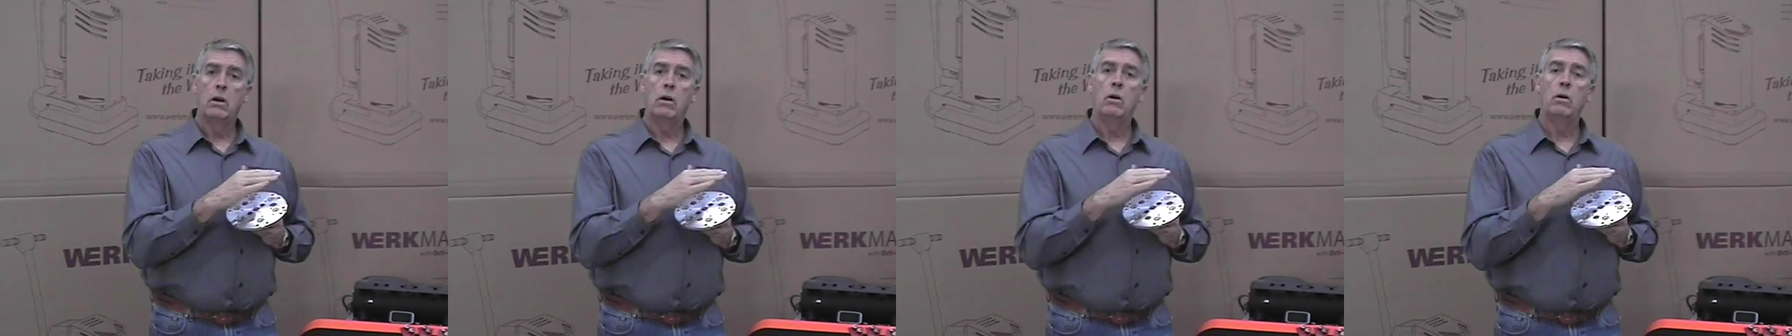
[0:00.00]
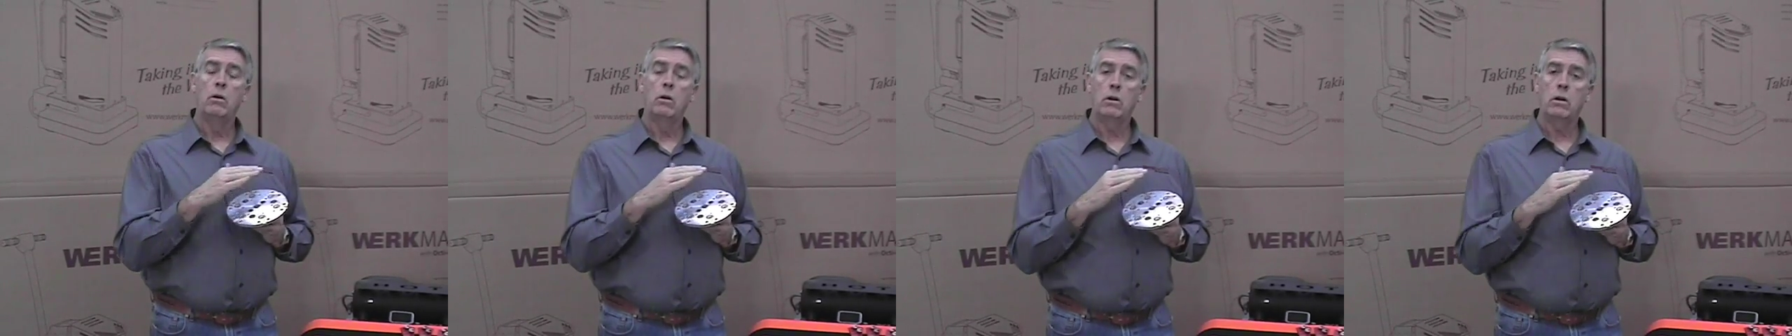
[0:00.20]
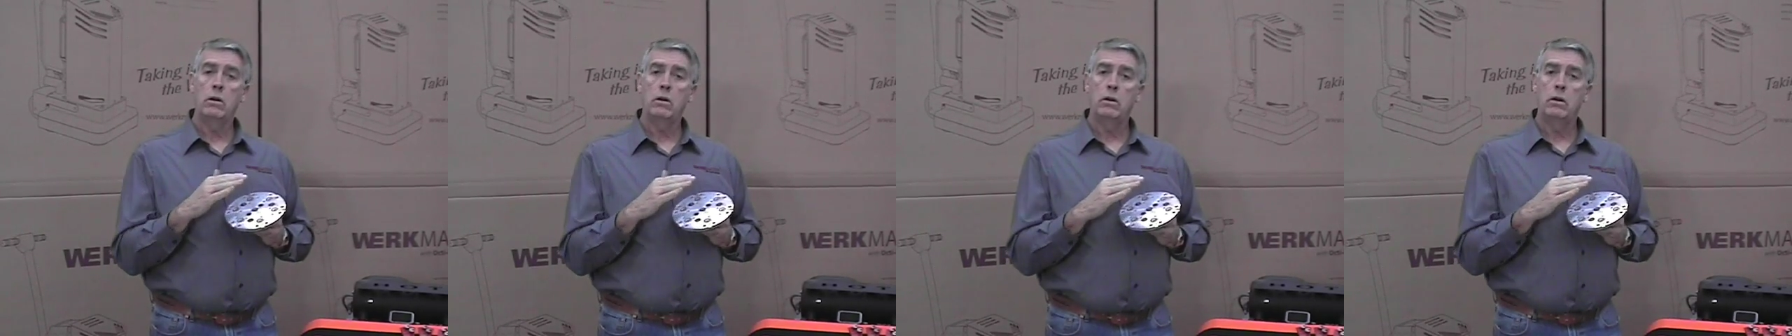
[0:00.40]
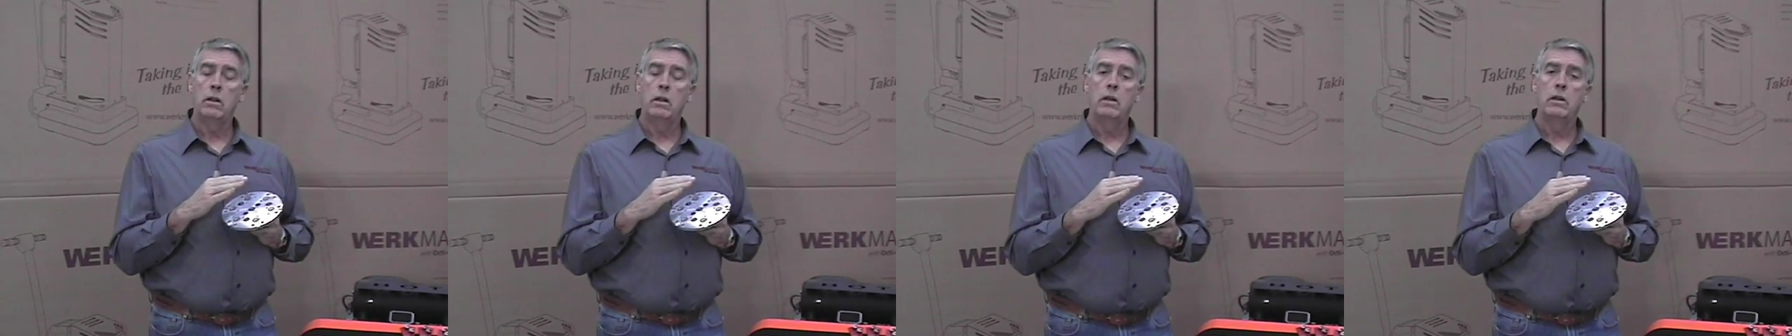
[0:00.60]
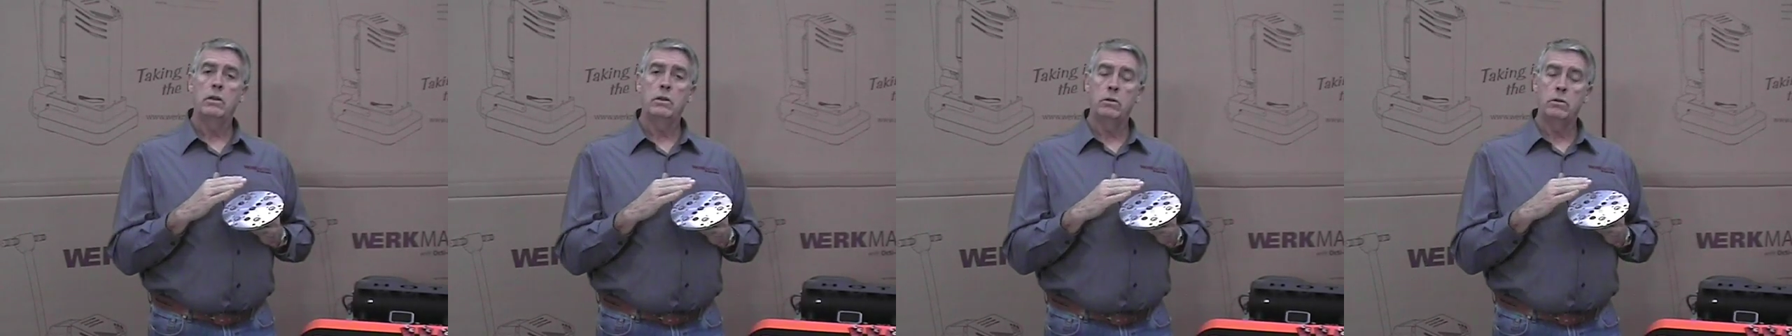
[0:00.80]
or
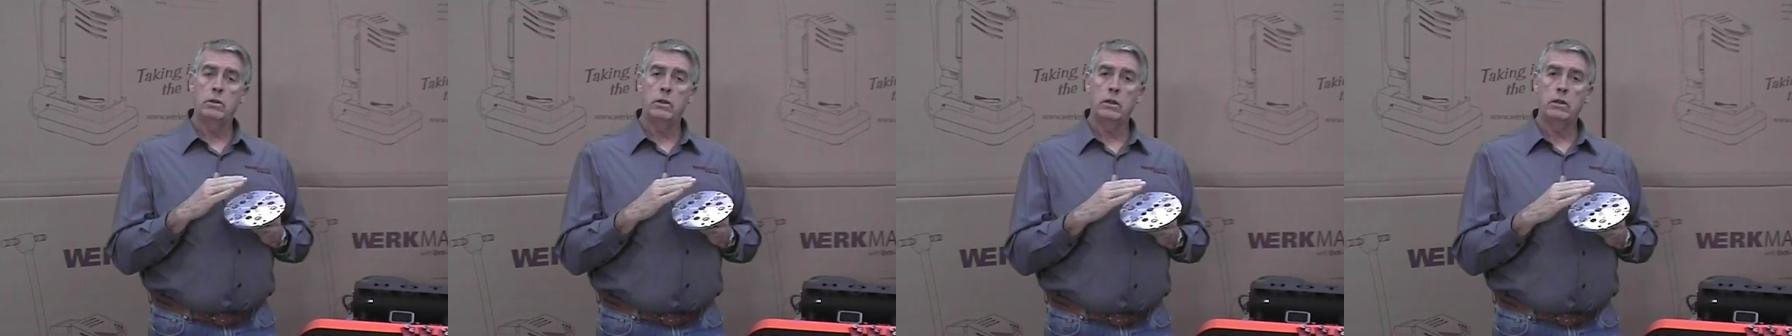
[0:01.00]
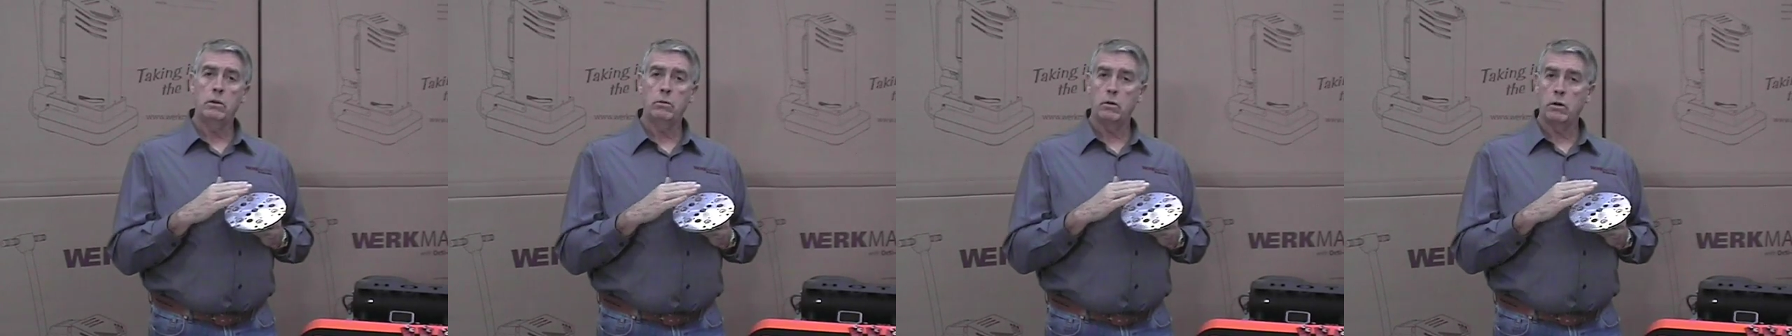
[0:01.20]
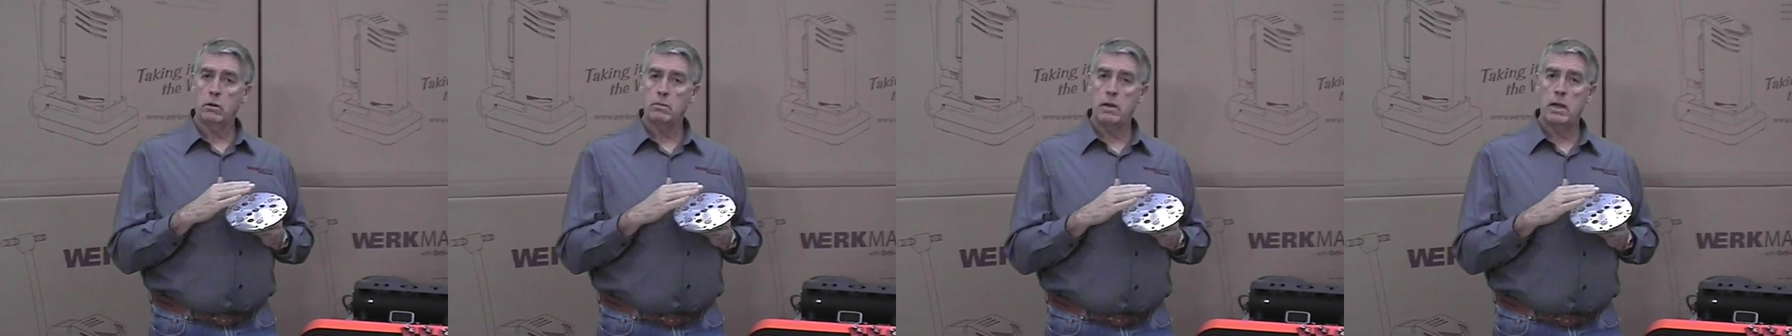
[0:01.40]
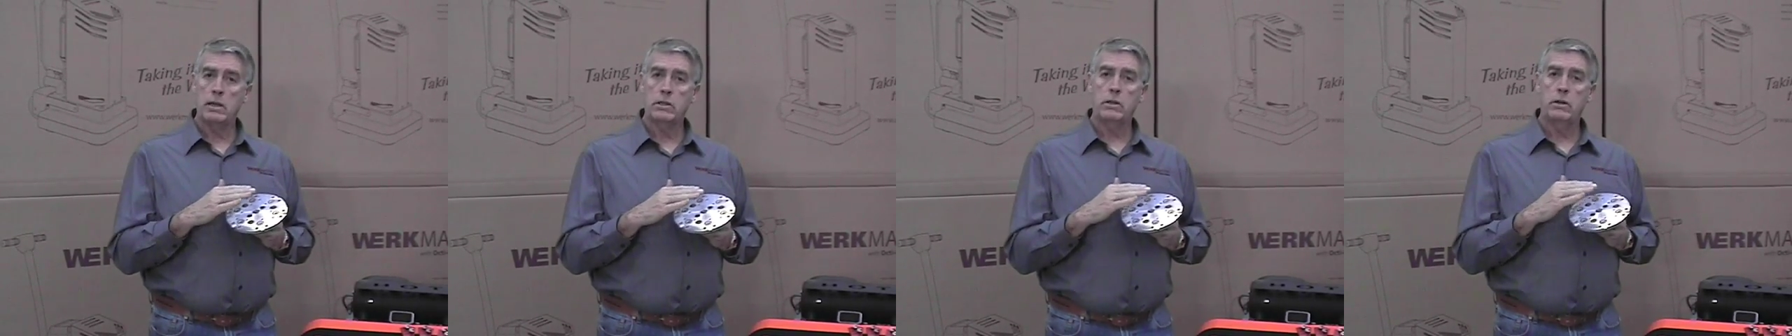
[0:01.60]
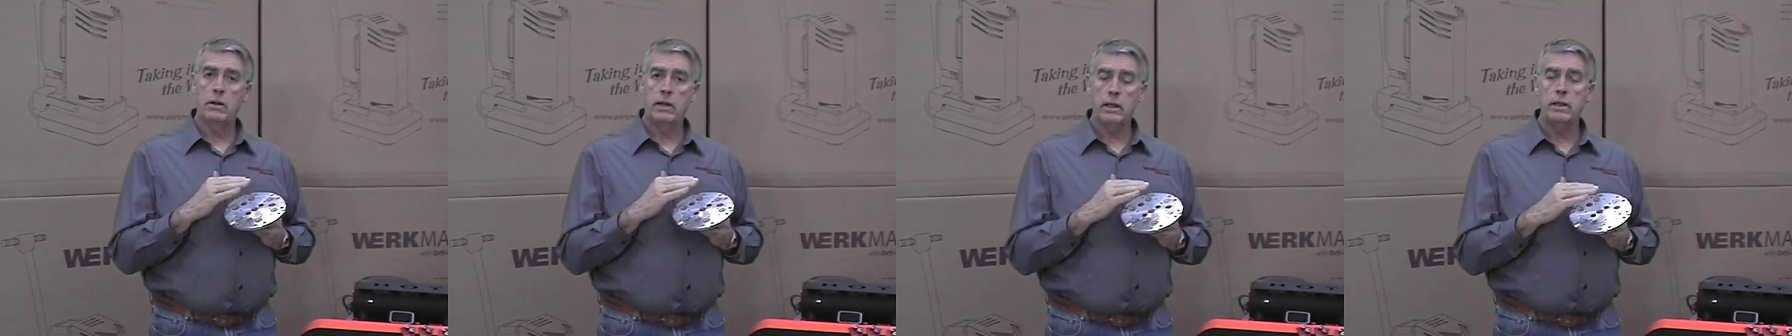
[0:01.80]
using the
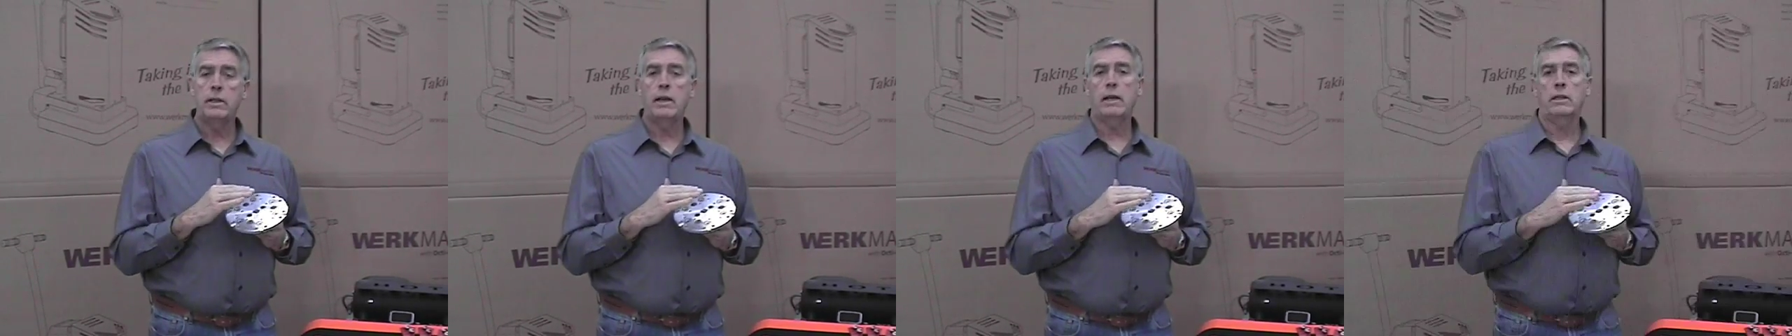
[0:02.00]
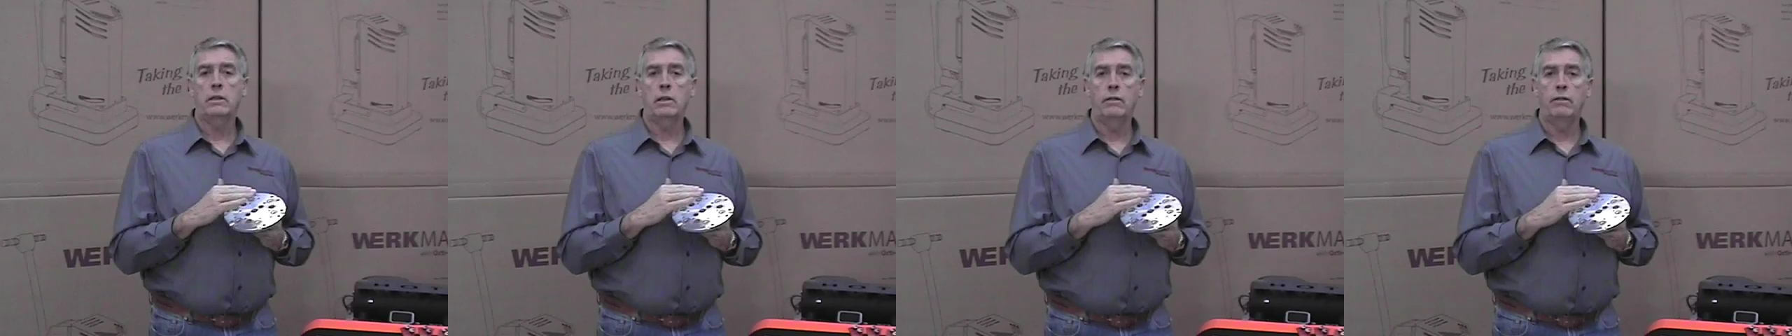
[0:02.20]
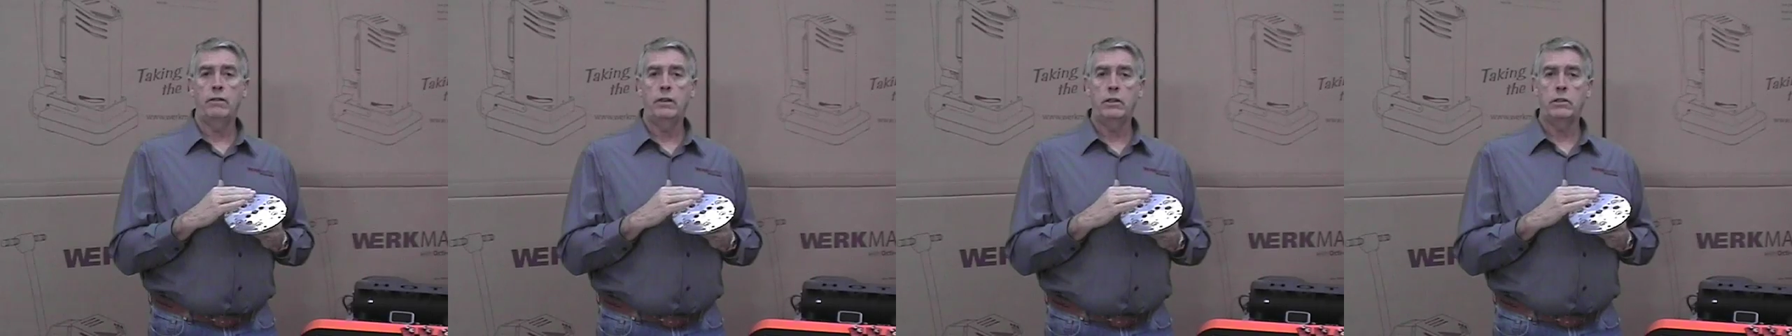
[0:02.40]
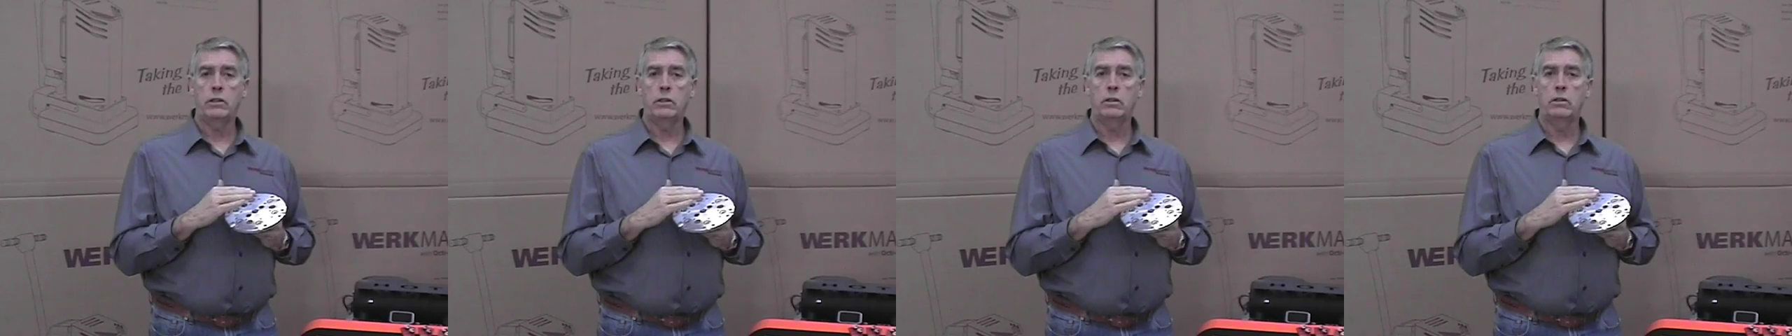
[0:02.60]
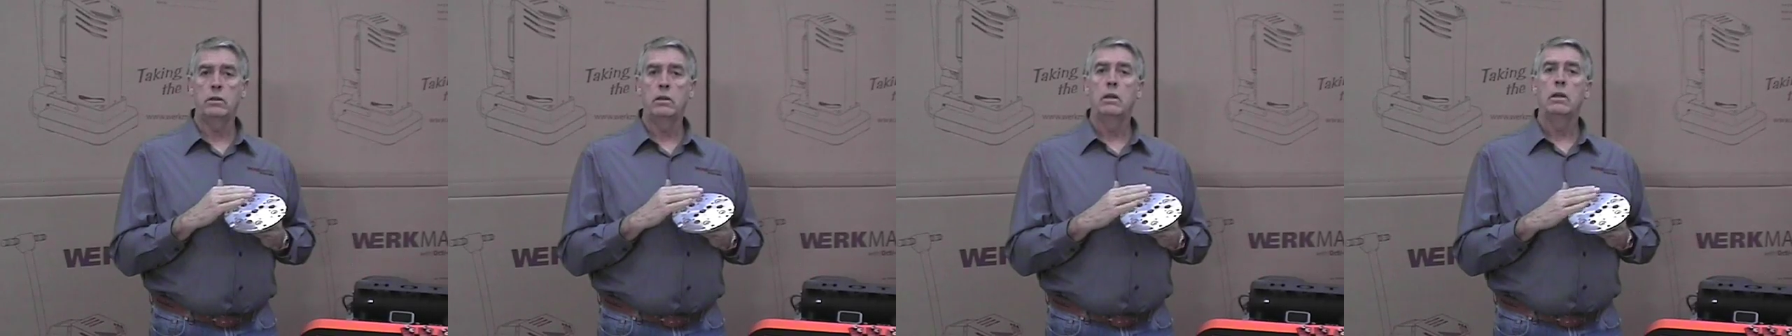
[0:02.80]
Werkmaster indexing
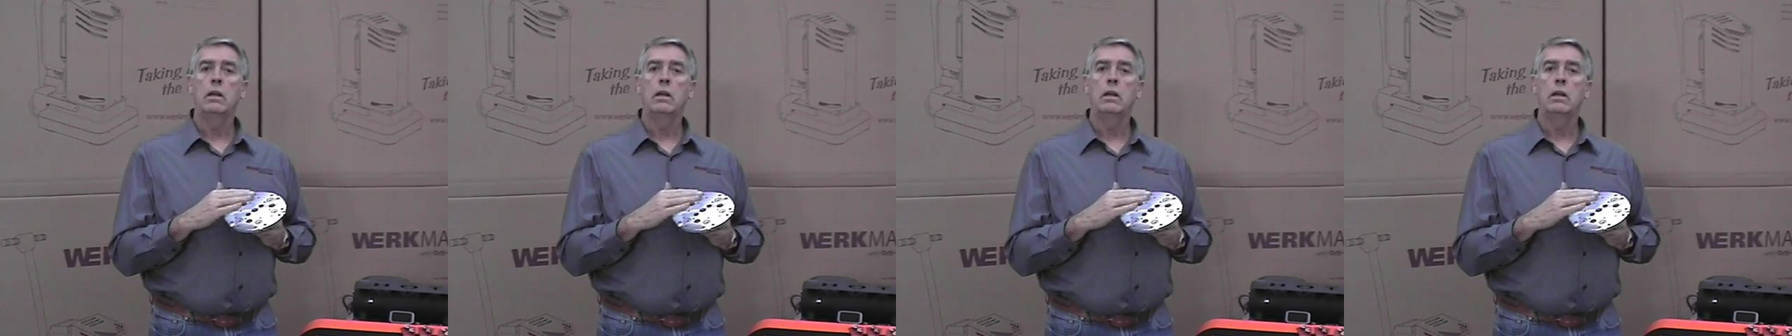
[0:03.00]
feature,